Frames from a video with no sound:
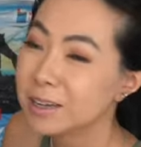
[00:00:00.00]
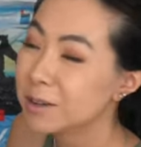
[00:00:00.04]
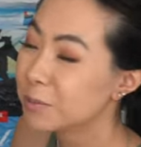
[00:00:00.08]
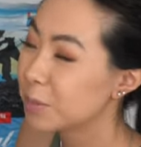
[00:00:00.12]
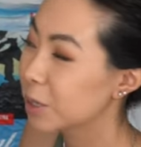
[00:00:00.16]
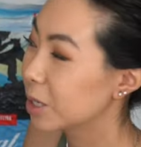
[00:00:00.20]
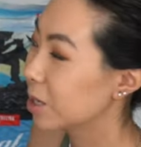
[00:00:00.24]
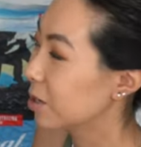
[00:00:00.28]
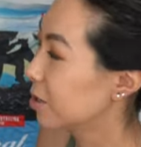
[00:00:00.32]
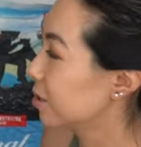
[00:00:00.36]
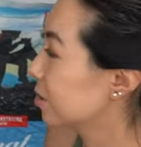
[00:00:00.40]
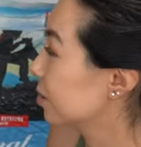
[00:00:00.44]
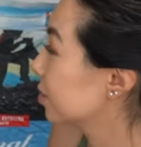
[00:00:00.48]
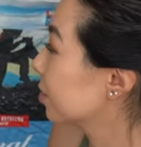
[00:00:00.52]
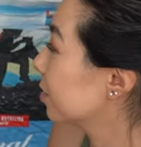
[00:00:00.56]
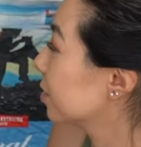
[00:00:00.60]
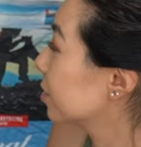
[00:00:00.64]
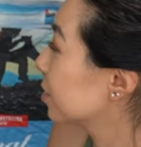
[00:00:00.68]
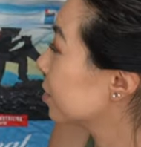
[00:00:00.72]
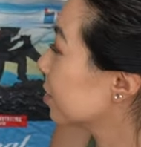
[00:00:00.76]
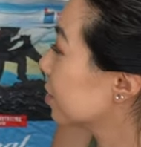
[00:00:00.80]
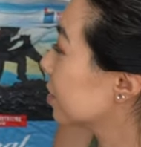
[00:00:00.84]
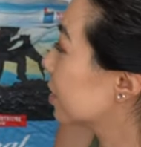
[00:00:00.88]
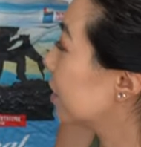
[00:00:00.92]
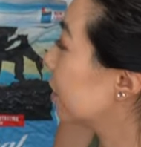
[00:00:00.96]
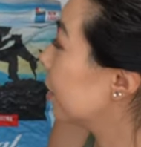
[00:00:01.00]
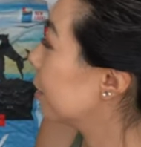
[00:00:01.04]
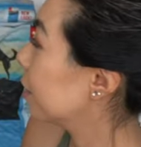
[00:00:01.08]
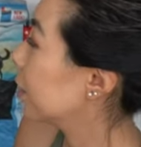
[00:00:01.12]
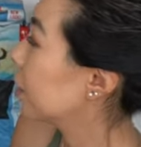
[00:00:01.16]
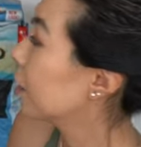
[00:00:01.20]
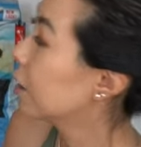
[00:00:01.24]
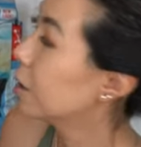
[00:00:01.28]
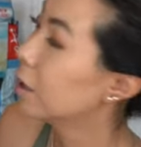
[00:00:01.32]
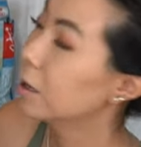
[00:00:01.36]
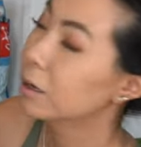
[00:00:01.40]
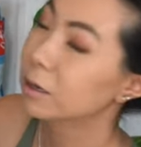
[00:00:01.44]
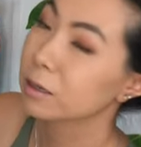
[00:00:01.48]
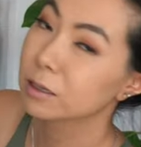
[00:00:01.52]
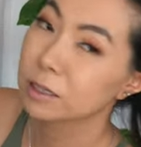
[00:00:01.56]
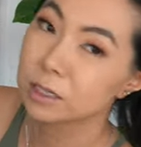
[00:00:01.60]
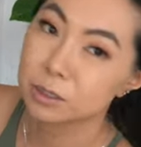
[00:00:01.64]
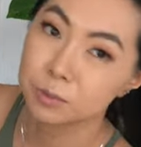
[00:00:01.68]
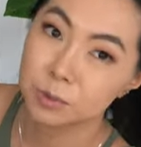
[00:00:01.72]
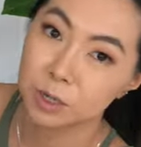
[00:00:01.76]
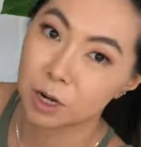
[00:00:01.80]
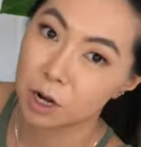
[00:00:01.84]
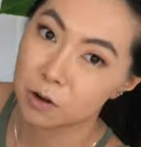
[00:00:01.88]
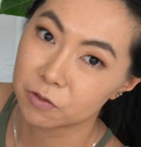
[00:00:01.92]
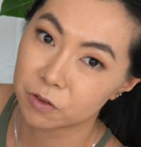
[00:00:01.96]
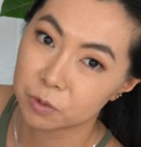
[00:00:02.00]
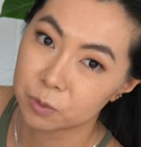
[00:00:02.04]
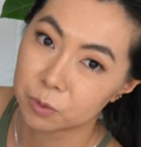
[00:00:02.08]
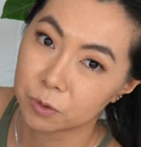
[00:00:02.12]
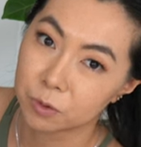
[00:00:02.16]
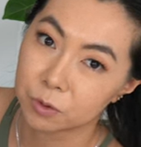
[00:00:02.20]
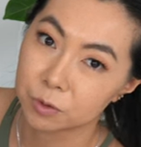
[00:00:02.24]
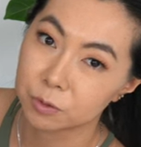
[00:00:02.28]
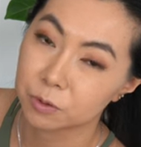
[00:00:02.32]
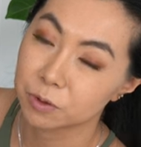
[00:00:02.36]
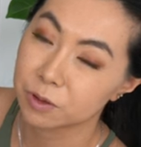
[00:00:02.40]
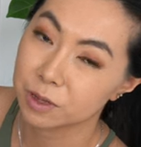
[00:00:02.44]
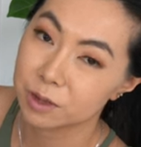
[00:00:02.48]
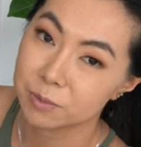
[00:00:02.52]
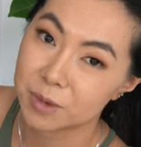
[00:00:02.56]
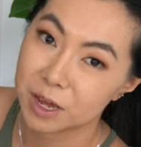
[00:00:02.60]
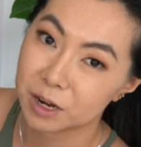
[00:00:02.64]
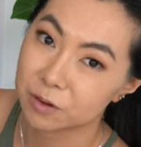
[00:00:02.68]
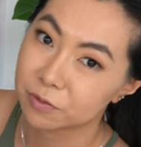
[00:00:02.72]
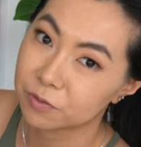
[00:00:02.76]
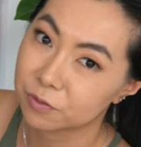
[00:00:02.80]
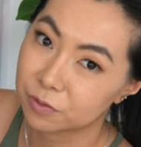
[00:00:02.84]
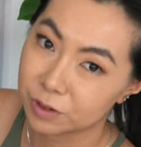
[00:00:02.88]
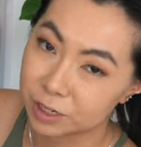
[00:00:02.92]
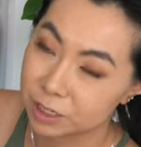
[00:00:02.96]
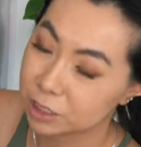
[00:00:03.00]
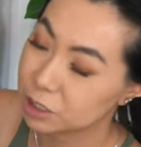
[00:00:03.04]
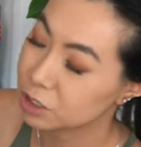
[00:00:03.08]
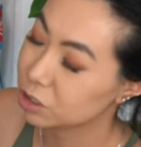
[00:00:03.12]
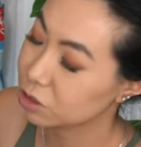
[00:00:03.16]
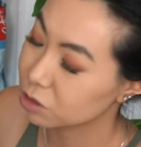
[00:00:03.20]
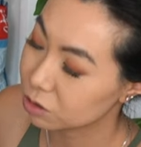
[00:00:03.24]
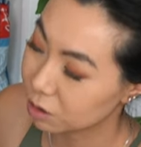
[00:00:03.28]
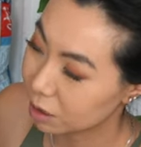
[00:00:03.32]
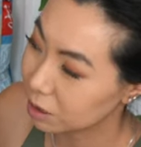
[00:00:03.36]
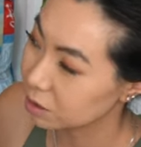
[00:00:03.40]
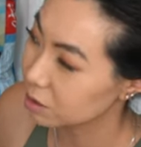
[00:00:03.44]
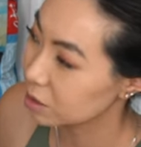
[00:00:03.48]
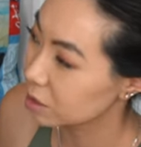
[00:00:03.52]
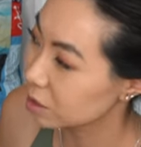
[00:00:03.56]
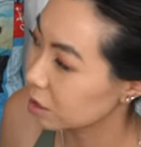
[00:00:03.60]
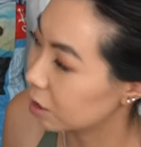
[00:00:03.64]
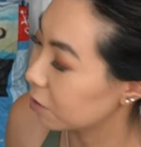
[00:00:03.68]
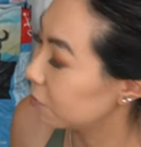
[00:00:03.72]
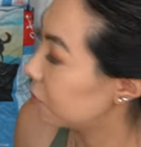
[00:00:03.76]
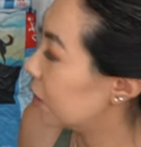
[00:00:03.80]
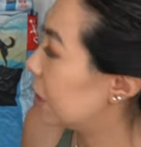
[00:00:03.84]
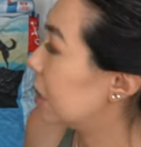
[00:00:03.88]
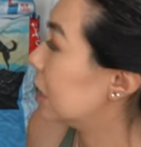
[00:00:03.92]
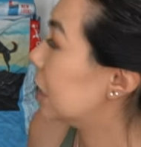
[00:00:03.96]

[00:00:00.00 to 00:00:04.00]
because this is getting a little bit overboard with the amount of freeze-dried stuff he